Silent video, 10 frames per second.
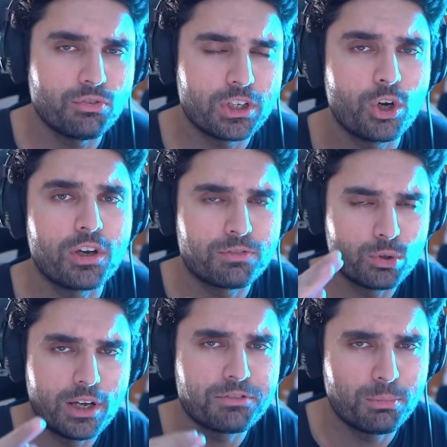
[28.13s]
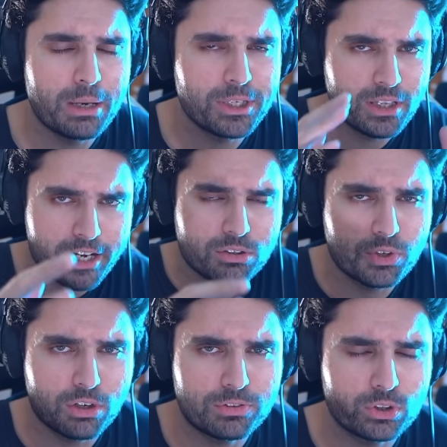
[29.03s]
the video if you love your mama, like the
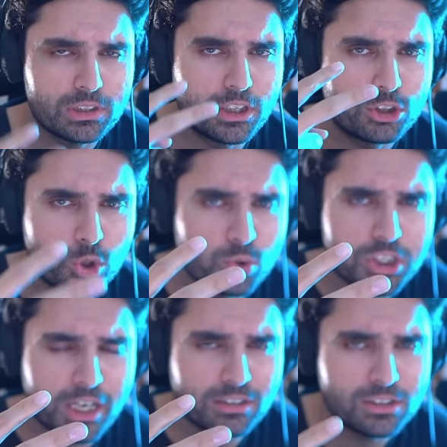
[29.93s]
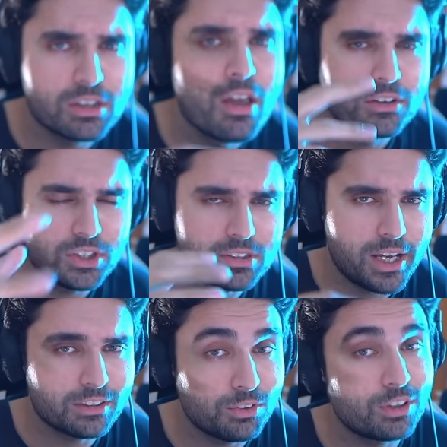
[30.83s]
video if you think there are two genders,
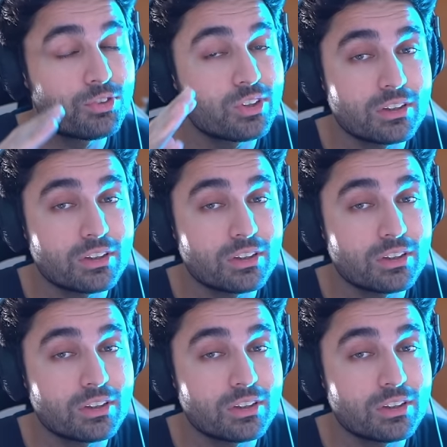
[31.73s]
dislike the video if you